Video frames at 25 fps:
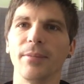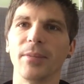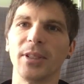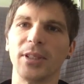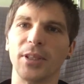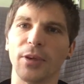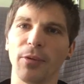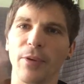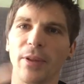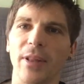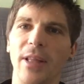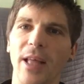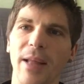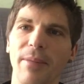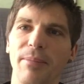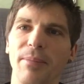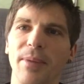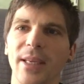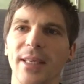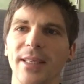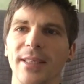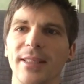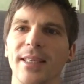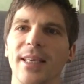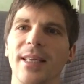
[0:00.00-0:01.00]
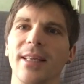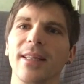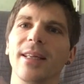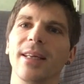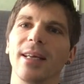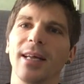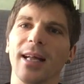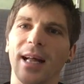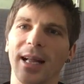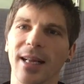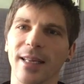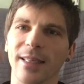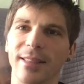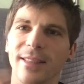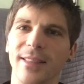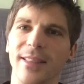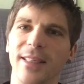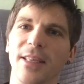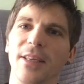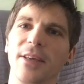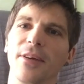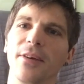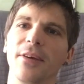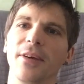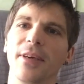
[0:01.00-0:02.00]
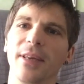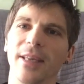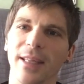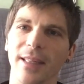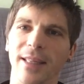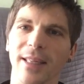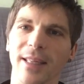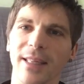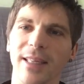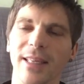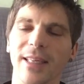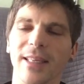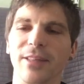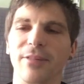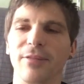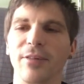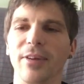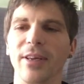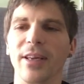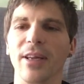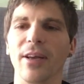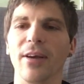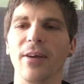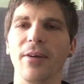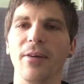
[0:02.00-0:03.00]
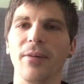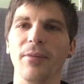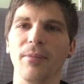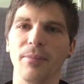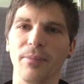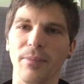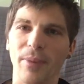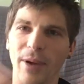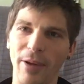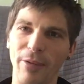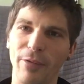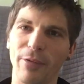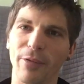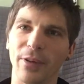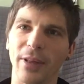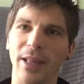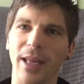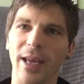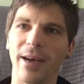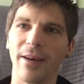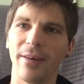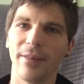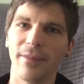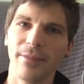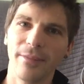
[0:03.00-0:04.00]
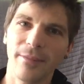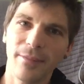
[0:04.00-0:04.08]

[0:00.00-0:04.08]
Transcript: So with that being said, I'll see you in the next video. Bye for now.